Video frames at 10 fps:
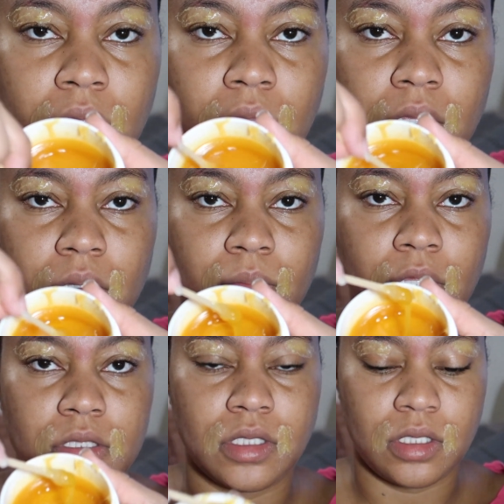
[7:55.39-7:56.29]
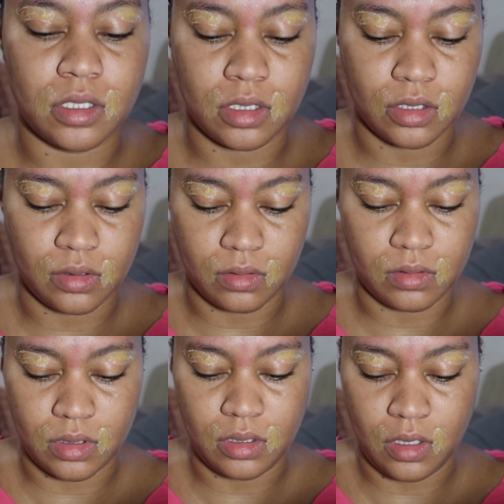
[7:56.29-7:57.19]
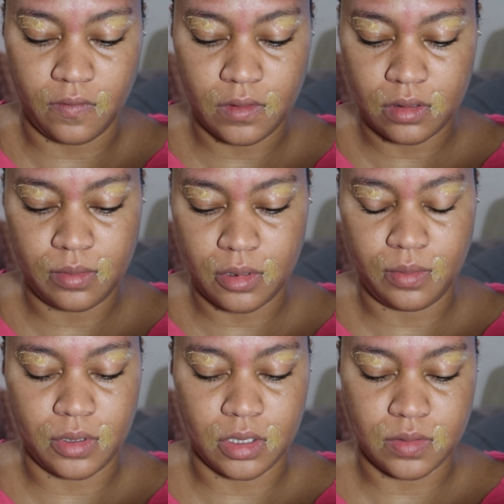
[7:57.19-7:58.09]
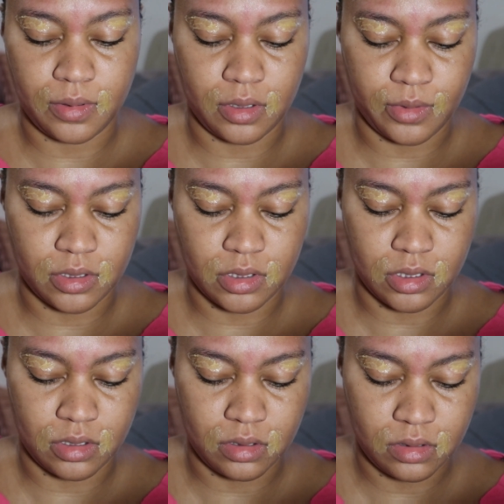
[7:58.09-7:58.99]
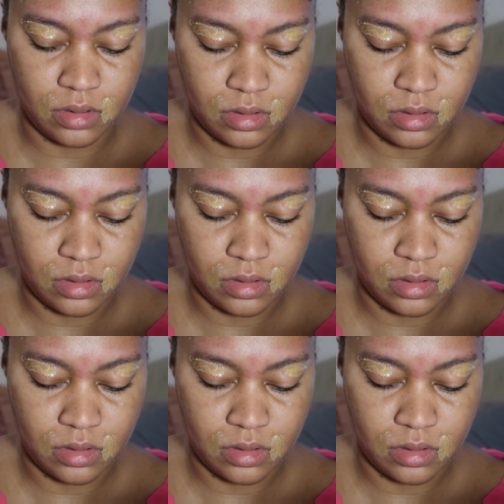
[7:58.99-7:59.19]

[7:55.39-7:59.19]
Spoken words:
I can mix it and it'll give a little bit, but it's pretty much done